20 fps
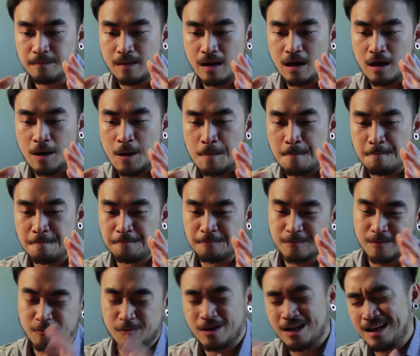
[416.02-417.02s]
um,
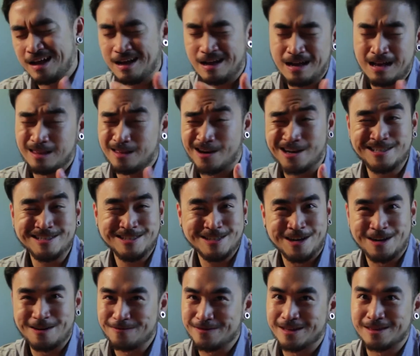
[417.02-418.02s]
well, a large
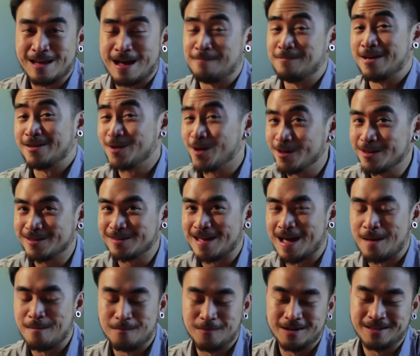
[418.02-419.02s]
chunk of the time, not all the
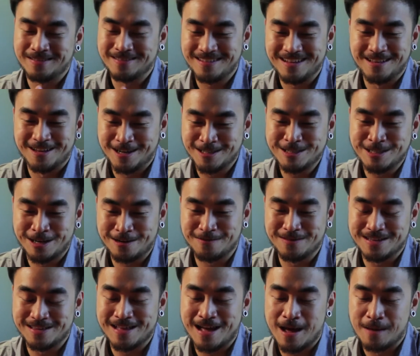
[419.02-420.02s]
time, but a large chunk of
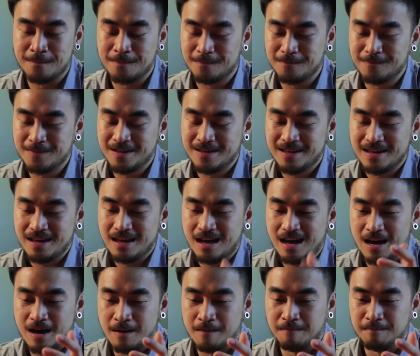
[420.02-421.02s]
the time,
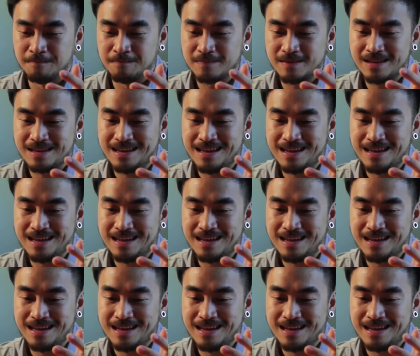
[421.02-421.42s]
um,